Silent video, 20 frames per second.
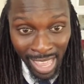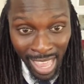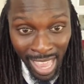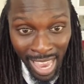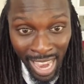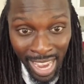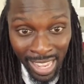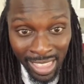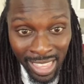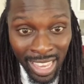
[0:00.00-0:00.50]

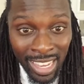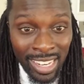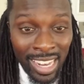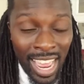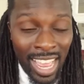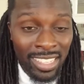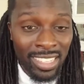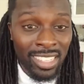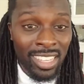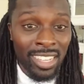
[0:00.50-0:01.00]
And I think
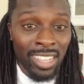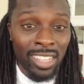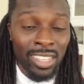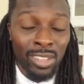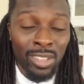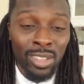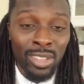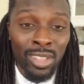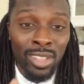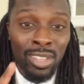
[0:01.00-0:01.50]
that's the
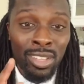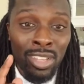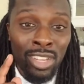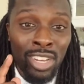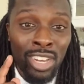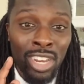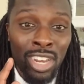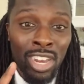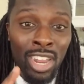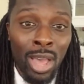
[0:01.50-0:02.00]

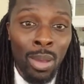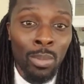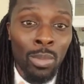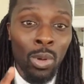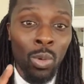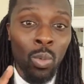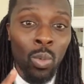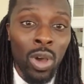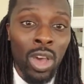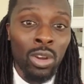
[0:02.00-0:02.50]
number
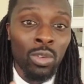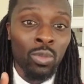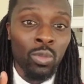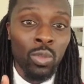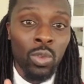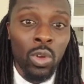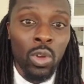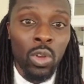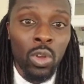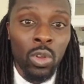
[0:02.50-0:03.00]
one
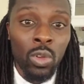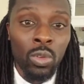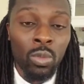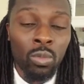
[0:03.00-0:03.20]
rule